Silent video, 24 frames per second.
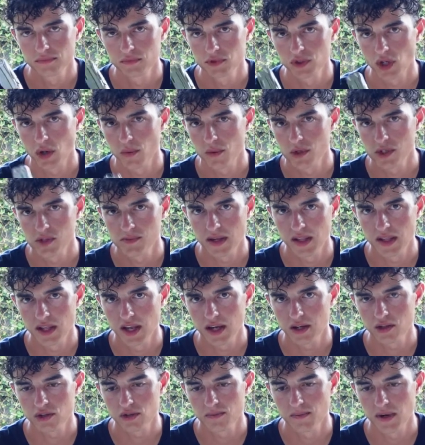don't want to spend the
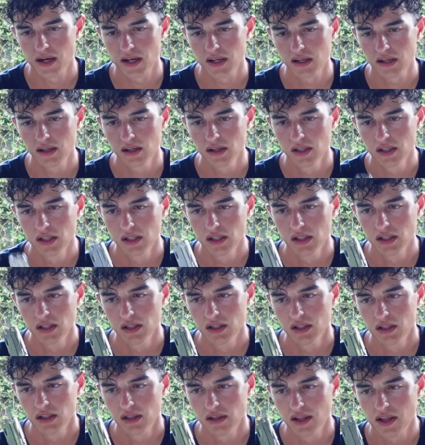extra money,
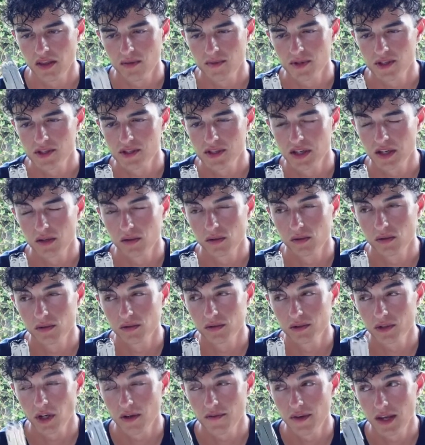Leatherman
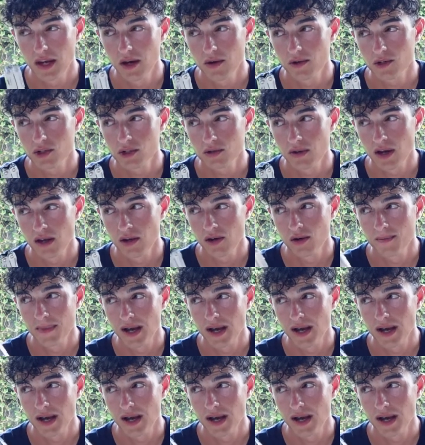signals over here in Australia are